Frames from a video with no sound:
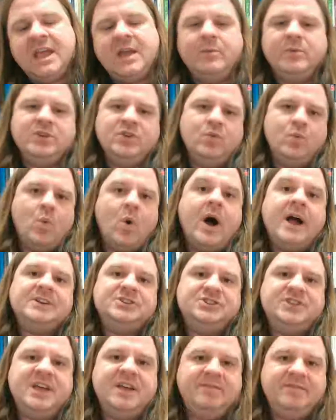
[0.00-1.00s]
And when you
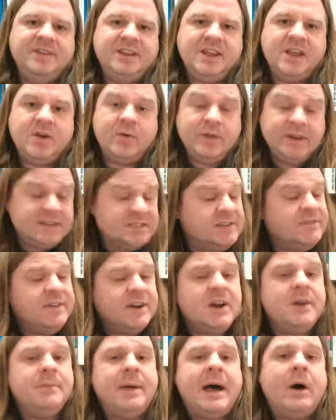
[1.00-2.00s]
watch that video, it is a
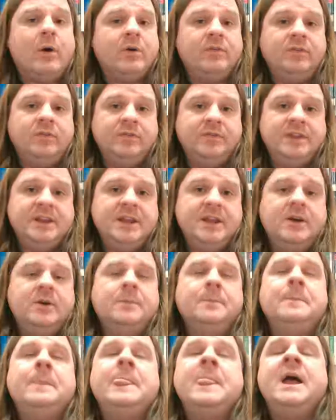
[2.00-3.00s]
very powerful
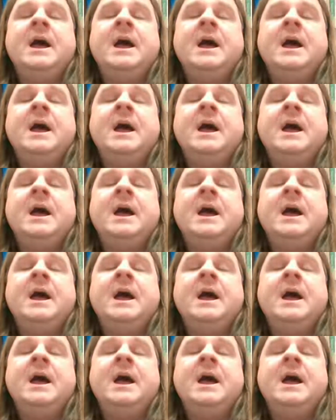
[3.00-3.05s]
video.